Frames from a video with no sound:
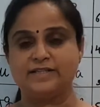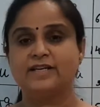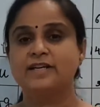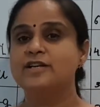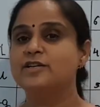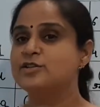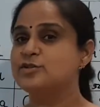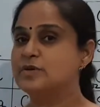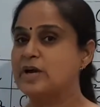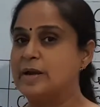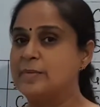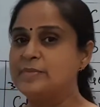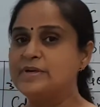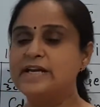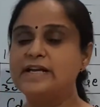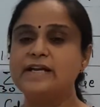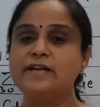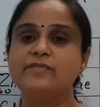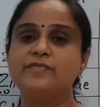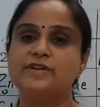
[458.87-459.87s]
So I am
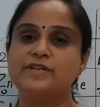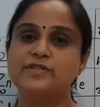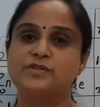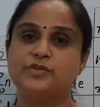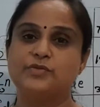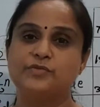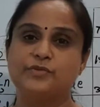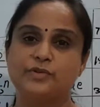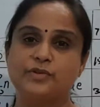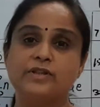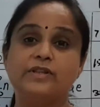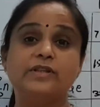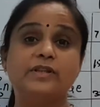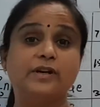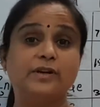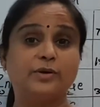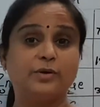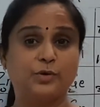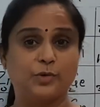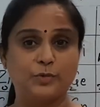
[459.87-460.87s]
taking first of all the
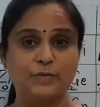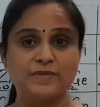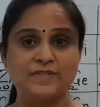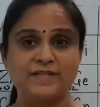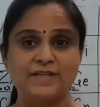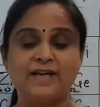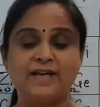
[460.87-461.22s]
groups,